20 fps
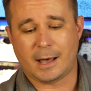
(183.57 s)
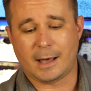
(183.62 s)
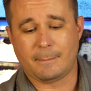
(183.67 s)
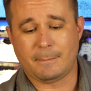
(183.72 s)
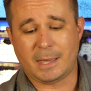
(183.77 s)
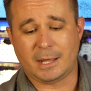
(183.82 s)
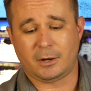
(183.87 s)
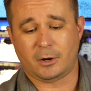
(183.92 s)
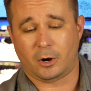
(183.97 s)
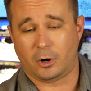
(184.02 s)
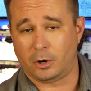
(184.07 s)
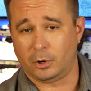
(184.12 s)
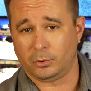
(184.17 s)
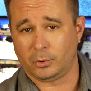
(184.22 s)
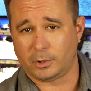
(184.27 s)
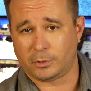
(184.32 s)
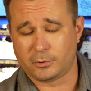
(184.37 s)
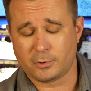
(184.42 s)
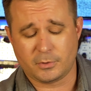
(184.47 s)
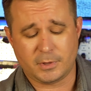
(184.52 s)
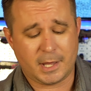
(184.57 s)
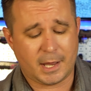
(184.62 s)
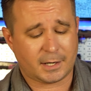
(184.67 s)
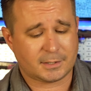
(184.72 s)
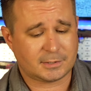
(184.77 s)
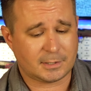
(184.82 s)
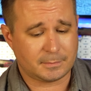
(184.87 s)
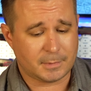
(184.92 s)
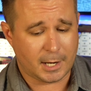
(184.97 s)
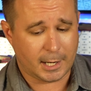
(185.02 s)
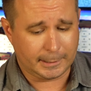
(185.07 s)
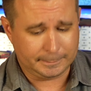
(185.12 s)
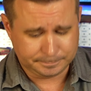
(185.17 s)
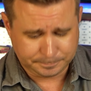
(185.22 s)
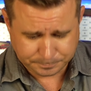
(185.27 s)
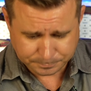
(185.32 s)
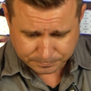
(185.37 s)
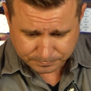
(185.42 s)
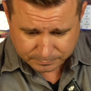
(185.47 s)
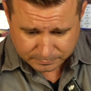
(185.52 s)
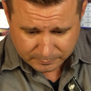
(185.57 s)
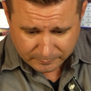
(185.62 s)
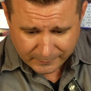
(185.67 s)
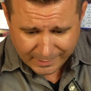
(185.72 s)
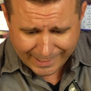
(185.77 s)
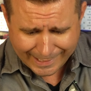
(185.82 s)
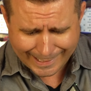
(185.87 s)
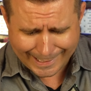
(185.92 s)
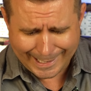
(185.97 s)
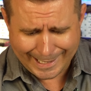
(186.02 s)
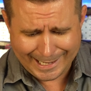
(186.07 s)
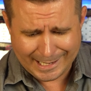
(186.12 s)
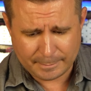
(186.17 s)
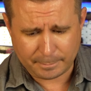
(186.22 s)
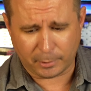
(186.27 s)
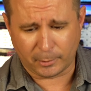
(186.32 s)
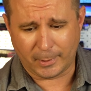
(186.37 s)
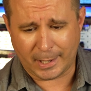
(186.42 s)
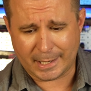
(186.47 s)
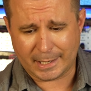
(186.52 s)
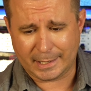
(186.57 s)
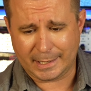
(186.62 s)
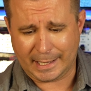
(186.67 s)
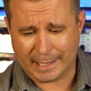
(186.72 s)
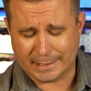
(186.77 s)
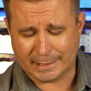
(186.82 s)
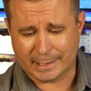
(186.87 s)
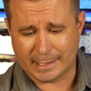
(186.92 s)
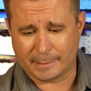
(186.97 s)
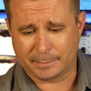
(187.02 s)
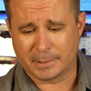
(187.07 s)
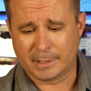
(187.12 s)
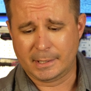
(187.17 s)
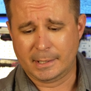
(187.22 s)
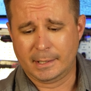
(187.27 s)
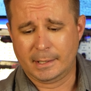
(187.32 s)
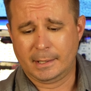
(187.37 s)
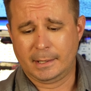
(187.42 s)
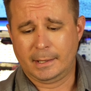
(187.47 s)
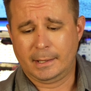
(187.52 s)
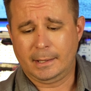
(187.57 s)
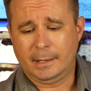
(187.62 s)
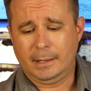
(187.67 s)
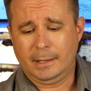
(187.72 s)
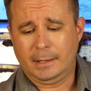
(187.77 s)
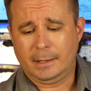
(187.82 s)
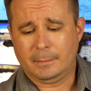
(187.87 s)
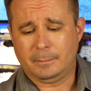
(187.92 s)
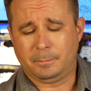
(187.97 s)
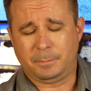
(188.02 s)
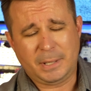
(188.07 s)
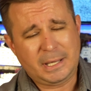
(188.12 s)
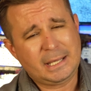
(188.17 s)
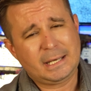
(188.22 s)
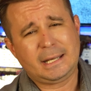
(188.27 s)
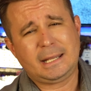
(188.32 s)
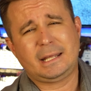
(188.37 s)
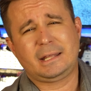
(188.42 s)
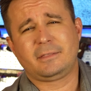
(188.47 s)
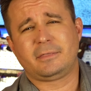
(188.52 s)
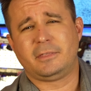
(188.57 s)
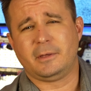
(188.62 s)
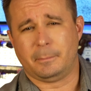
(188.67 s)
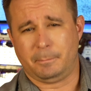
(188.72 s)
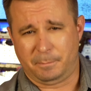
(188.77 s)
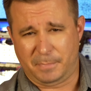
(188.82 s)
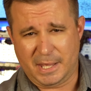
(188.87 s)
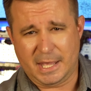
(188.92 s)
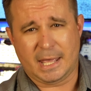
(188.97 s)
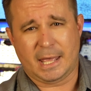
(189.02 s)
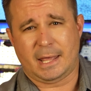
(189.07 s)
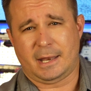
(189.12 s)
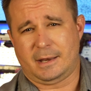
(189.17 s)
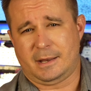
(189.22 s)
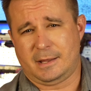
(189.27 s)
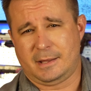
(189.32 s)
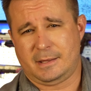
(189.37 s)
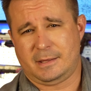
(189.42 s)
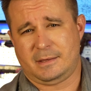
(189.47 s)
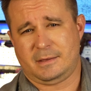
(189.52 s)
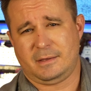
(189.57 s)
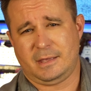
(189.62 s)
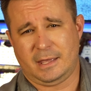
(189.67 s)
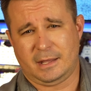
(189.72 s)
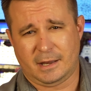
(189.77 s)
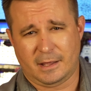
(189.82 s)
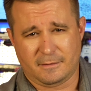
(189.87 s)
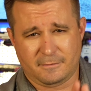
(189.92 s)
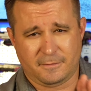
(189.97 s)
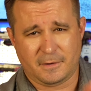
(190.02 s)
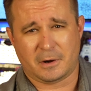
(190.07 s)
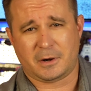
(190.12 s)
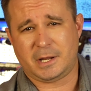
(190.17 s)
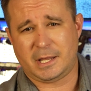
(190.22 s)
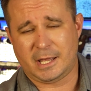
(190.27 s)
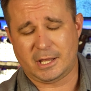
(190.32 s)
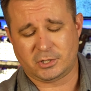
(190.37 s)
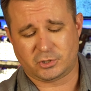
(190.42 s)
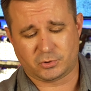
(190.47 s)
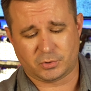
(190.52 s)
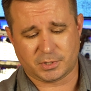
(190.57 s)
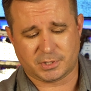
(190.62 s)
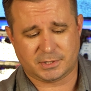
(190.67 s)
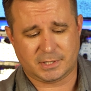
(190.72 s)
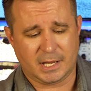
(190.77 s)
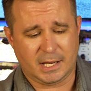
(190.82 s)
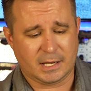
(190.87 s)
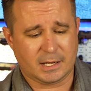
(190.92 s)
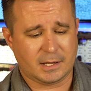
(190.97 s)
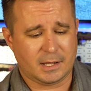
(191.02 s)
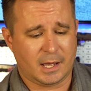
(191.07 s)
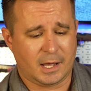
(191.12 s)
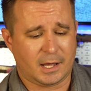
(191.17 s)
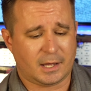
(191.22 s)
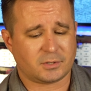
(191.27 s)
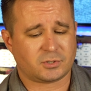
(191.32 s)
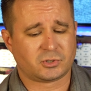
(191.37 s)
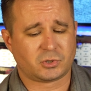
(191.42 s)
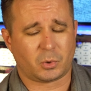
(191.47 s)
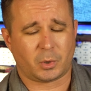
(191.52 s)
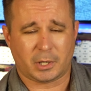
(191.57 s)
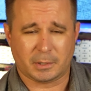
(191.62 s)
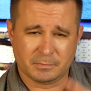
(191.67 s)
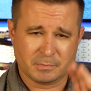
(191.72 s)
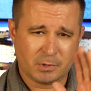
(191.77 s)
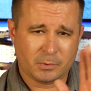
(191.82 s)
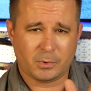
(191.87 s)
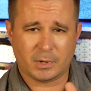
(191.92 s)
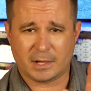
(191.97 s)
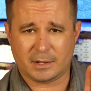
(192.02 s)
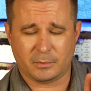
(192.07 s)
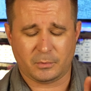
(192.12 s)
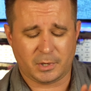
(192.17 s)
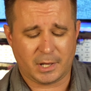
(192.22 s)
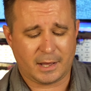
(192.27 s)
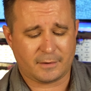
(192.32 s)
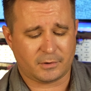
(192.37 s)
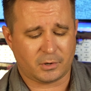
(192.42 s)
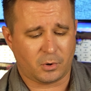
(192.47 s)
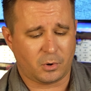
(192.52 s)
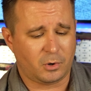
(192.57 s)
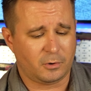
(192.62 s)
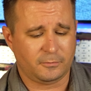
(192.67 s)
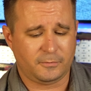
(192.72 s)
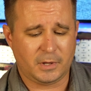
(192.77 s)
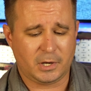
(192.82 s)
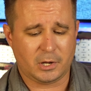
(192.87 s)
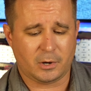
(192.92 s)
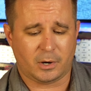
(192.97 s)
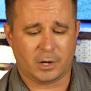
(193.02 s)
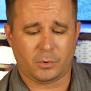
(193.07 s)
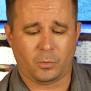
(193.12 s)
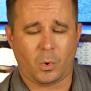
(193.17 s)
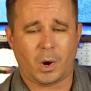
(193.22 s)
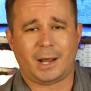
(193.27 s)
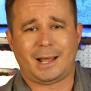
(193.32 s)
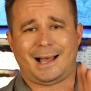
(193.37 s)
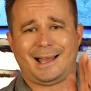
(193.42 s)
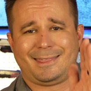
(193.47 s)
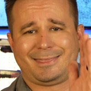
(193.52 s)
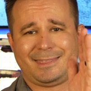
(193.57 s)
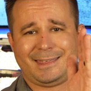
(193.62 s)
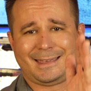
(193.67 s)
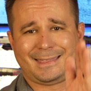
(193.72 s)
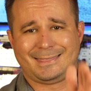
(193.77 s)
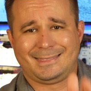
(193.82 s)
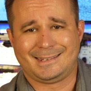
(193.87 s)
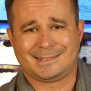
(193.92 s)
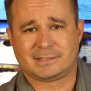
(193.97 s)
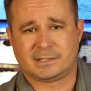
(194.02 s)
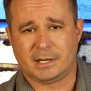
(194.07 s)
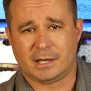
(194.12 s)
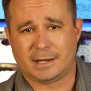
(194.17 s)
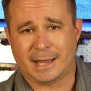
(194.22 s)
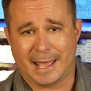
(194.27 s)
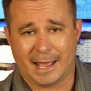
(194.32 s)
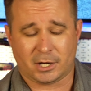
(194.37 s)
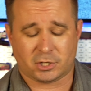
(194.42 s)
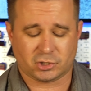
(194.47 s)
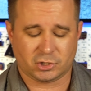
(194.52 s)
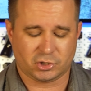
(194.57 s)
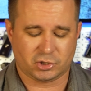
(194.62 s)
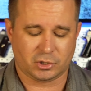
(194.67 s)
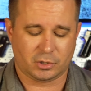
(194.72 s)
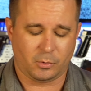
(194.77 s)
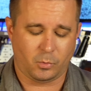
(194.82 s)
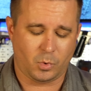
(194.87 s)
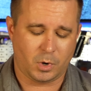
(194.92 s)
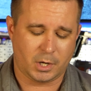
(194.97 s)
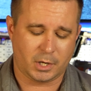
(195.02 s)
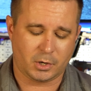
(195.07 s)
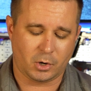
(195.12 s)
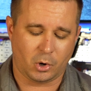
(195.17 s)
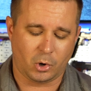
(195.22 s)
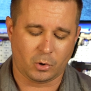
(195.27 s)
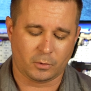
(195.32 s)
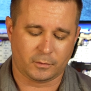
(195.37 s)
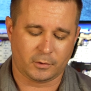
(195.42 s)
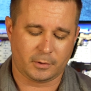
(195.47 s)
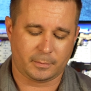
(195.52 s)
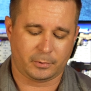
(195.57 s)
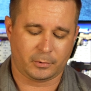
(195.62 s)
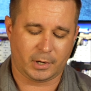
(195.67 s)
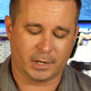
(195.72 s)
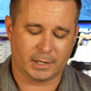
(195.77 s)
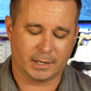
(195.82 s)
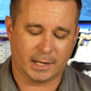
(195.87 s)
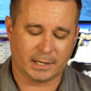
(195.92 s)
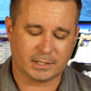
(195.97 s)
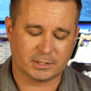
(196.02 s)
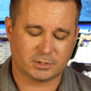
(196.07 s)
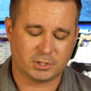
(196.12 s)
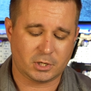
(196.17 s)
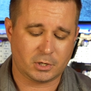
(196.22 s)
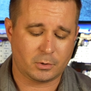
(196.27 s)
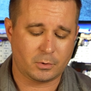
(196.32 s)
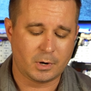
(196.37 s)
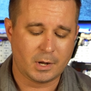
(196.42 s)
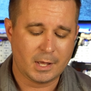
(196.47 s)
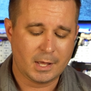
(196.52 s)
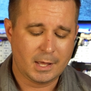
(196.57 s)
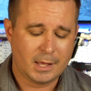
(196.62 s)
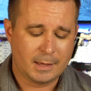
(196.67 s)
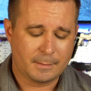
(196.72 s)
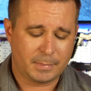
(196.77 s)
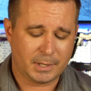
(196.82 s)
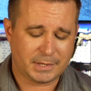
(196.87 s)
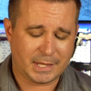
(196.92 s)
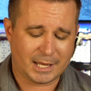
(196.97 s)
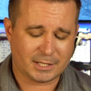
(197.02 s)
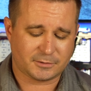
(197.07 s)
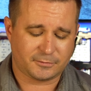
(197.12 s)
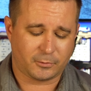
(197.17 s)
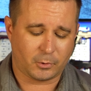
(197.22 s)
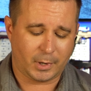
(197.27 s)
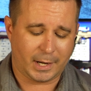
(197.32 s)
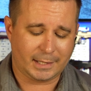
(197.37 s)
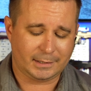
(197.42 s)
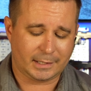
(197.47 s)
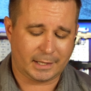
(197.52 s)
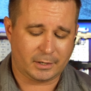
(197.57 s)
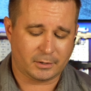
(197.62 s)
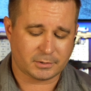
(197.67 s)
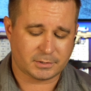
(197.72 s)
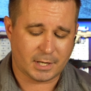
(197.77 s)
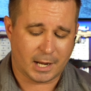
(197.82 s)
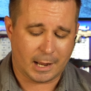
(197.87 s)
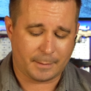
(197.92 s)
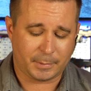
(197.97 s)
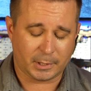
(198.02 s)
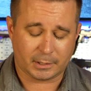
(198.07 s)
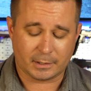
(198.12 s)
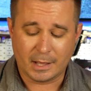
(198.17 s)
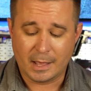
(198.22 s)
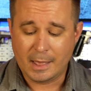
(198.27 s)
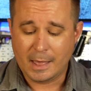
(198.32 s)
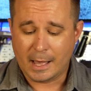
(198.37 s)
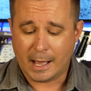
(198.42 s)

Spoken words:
made it all the way through the XM9, and Beretta ended up beating the bid in a very interesting story. Well, we'll have a whole video on why I think this gun actually should have won over the Beretta 92, but that's for a later topic.